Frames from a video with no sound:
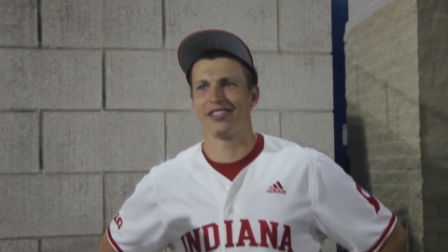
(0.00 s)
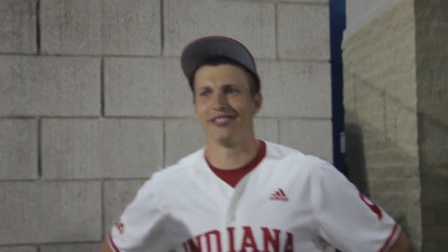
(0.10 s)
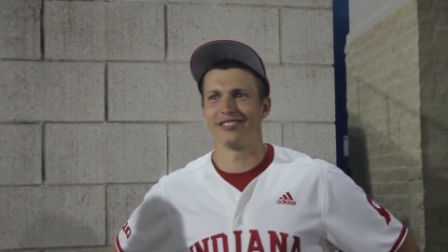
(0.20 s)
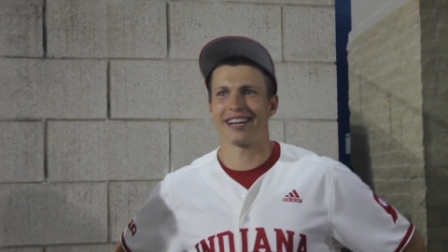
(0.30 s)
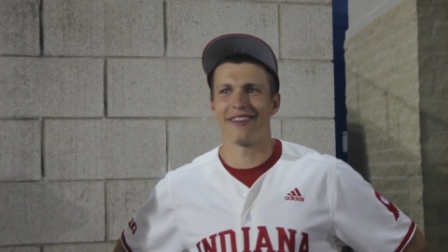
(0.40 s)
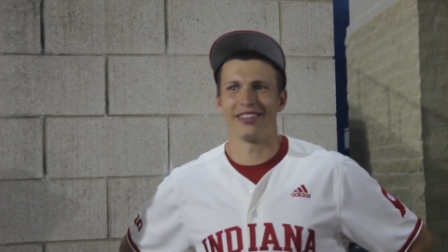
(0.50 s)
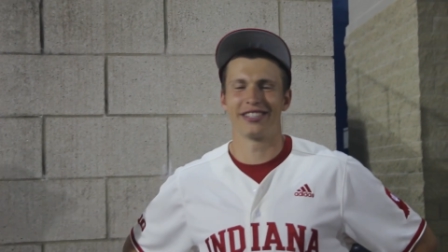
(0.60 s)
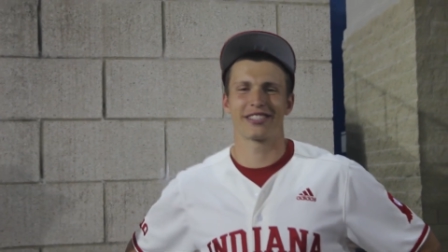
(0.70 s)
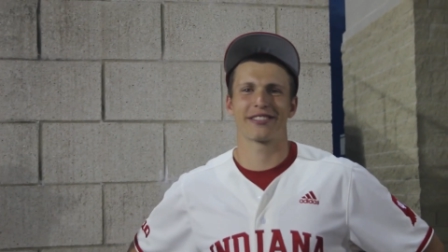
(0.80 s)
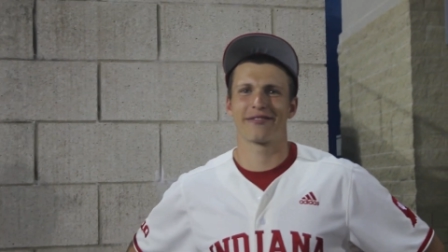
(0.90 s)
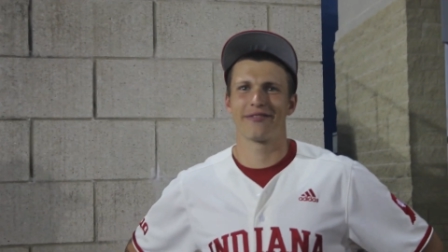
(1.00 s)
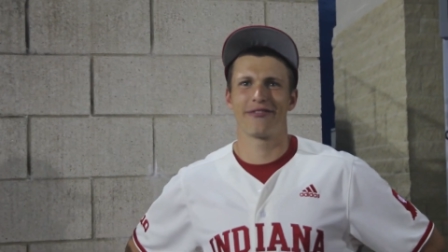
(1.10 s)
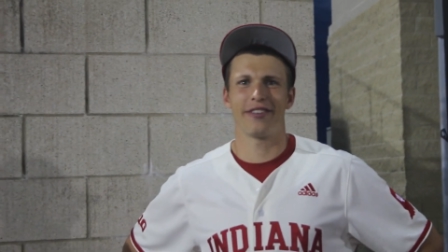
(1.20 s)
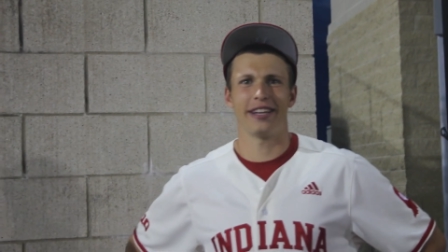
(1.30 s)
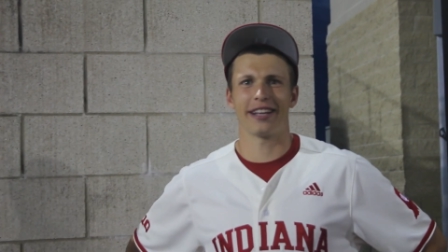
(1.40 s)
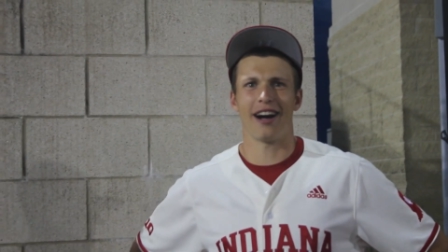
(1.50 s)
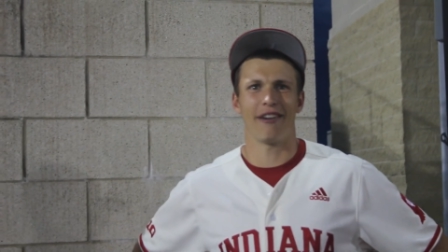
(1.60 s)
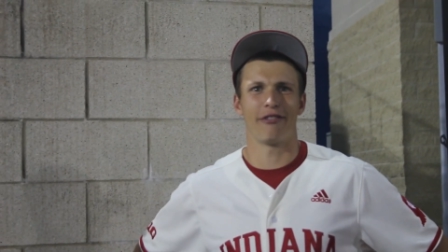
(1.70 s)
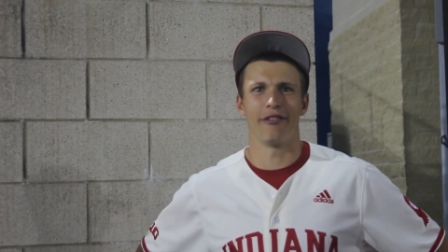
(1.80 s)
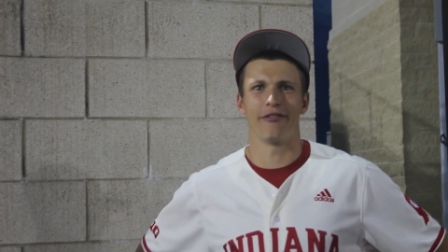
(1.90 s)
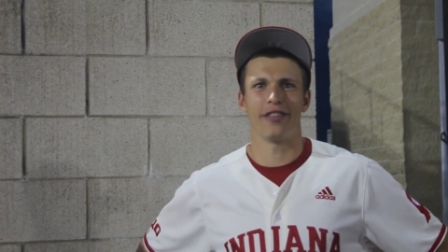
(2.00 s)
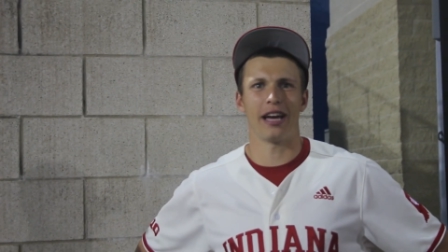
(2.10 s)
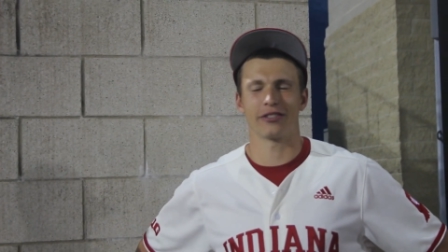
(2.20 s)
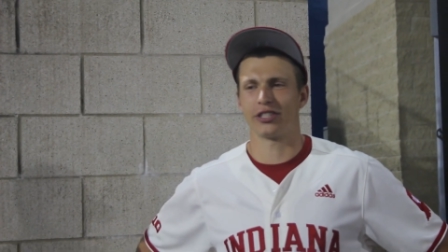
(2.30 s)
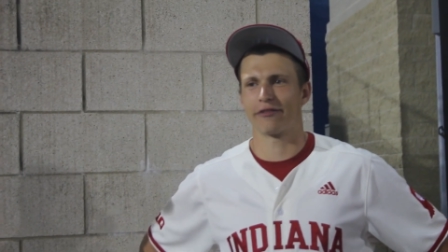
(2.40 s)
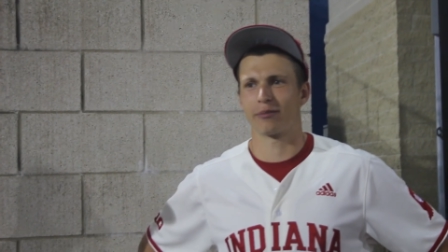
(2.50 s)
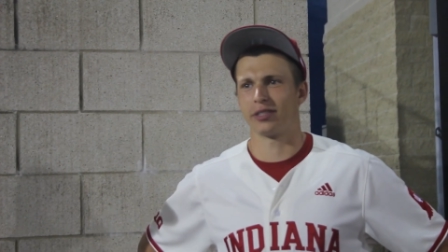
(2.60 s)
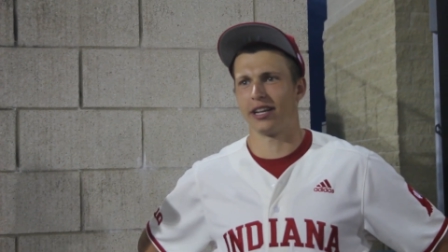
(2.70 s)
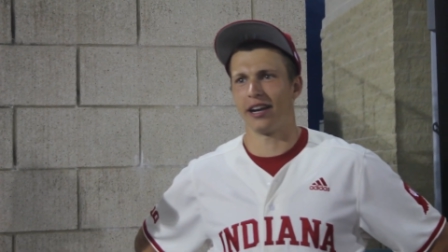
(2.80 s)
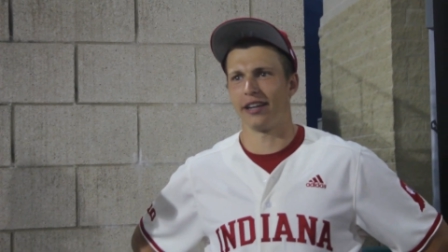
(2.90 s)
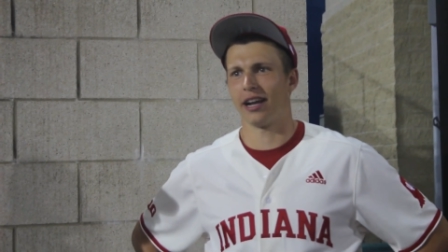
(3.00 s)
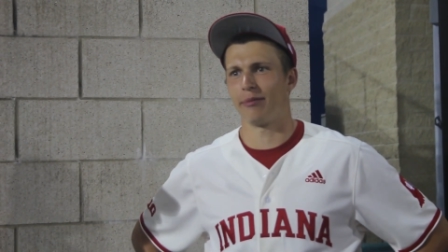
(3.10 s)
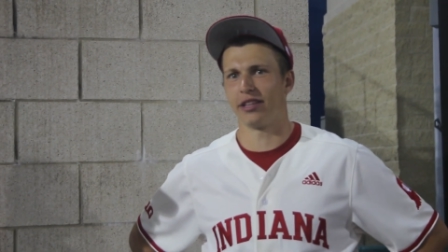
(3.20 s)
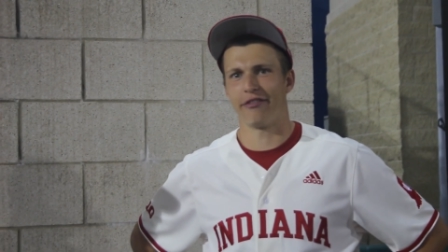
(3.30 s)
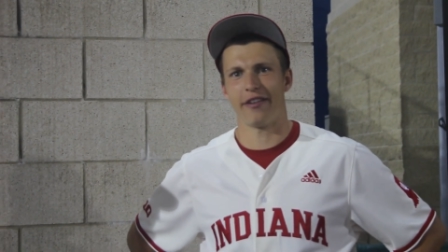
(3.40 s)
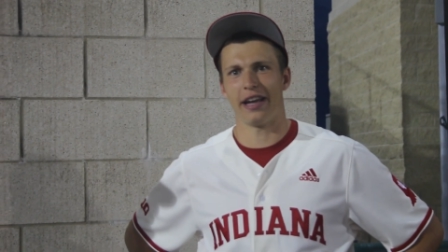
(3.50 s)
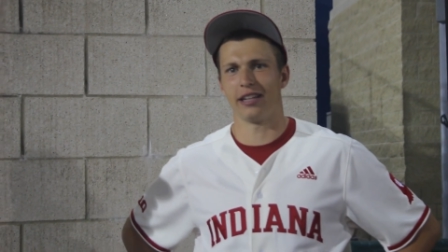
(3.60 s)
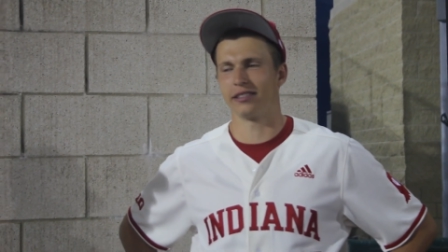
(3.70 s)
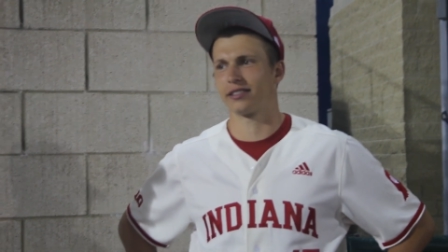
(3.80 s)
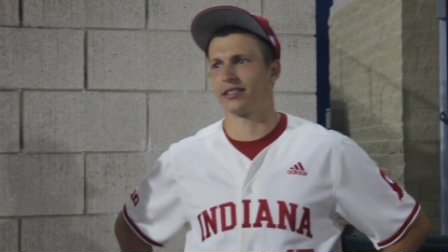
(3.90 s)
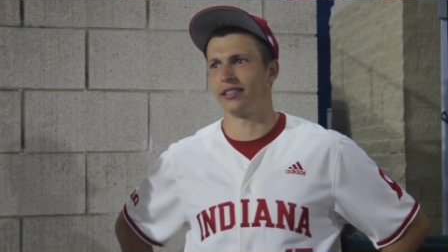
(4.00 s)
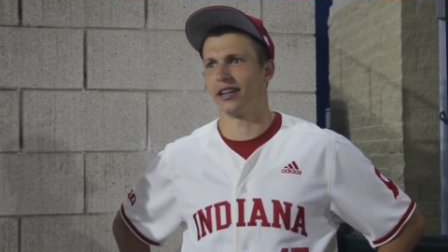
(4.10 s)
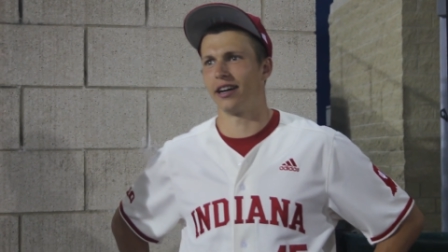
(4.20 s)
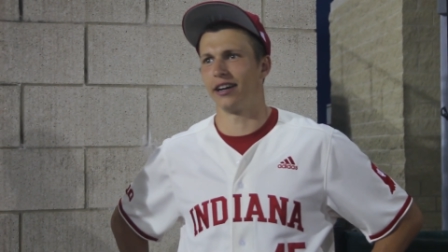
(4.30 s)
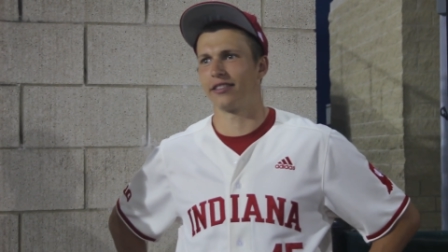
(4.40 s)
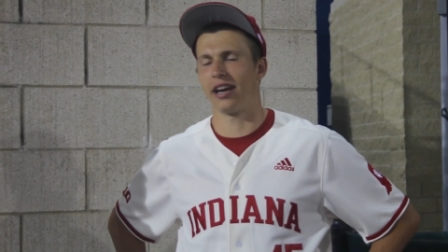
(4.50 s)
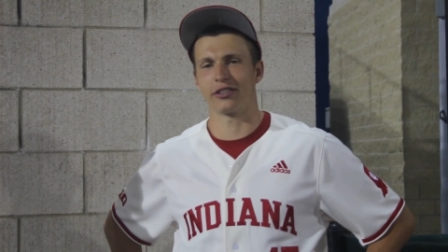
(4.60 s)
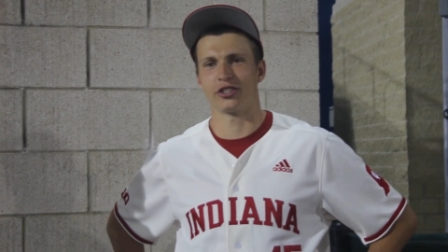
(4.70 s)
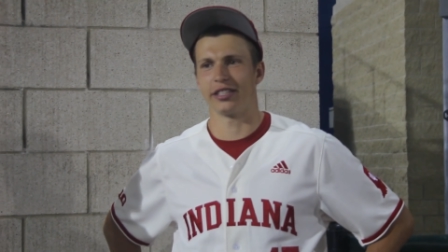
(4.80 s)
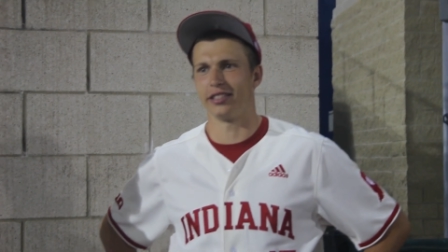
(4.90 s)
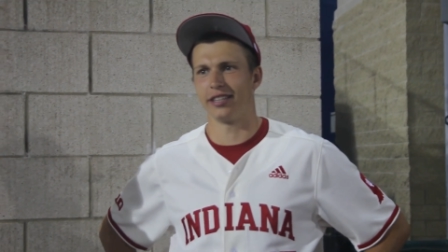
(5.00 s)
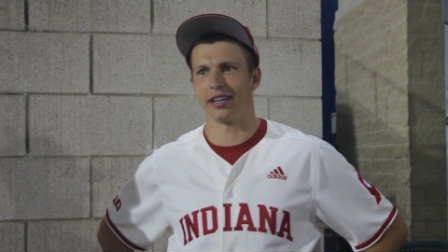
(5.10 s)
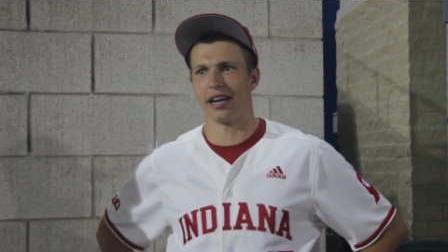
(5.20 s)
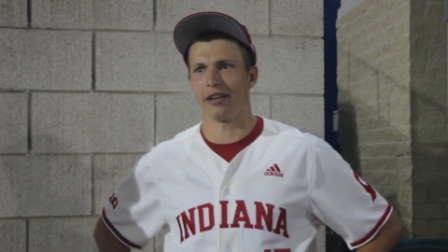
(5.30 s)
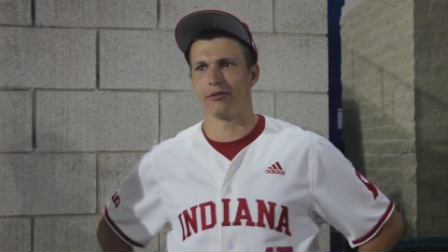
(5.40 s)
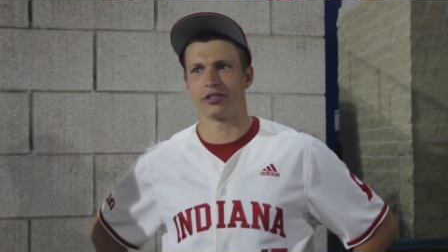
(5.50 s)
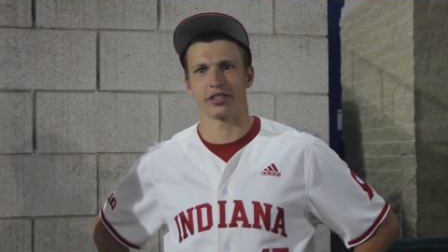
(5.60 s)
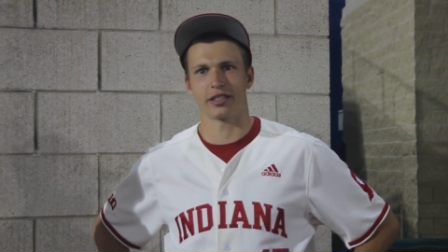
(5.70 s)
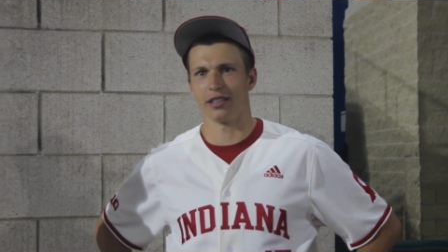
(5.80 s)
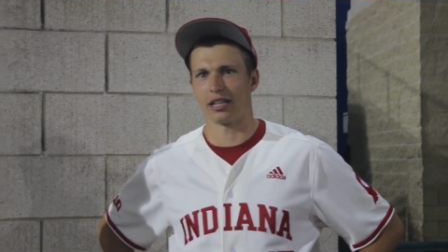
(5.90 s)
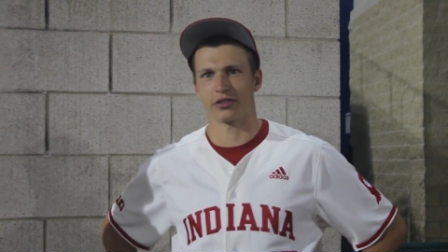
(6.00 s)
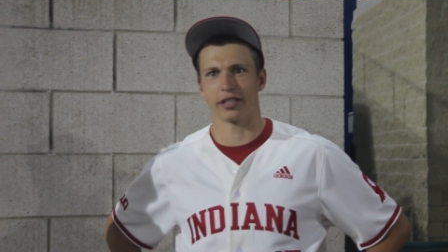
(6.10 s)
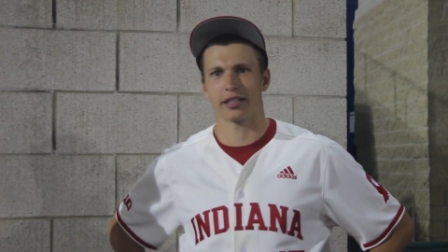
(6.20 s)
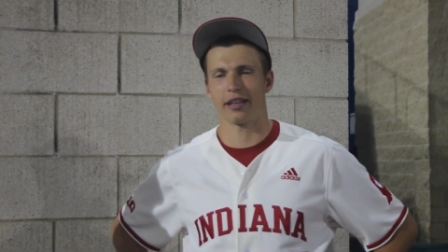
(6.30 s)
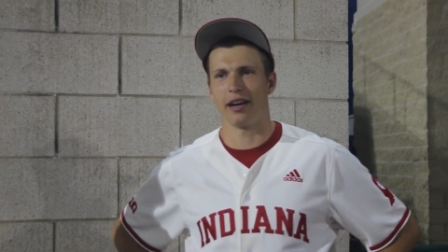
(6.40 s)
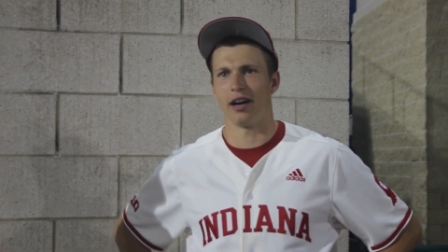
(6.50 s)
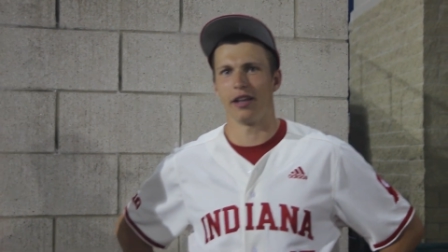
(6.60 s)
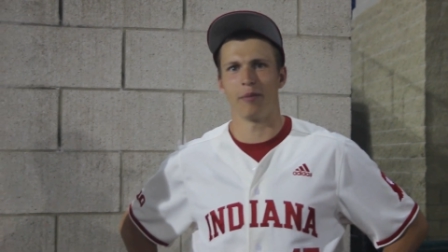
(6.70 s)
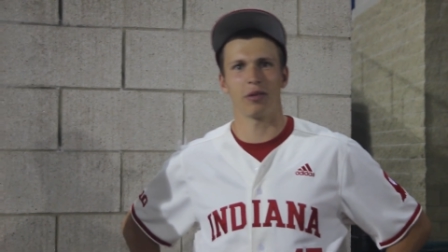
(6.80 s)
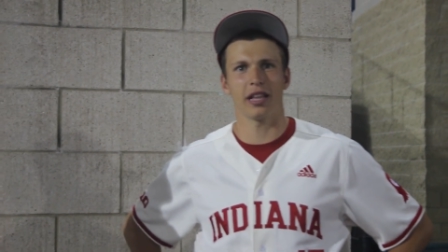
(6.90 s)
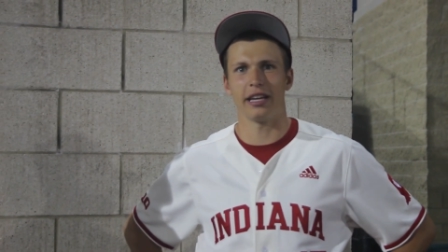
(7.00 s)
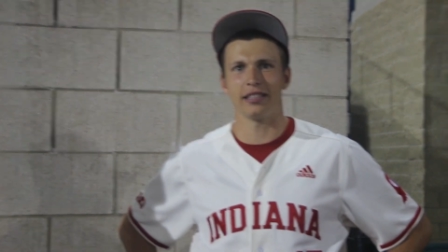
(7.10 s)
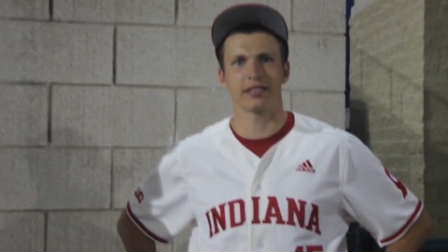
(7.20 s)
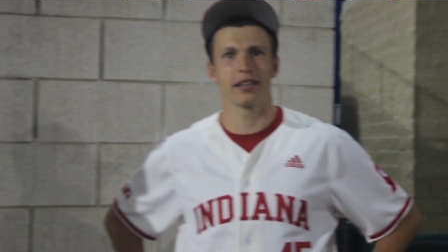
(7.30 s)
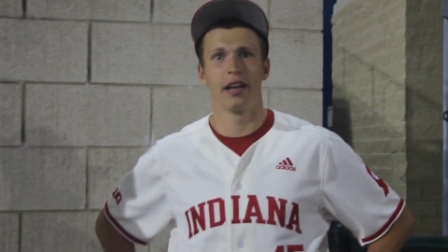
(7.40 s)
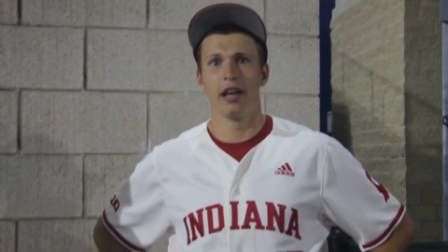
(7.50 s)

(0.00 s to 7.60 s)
huge. I mean, just feeding off of the energy from tonight. I mean, the fans, the energy in the dugout. It was just electric. The plays.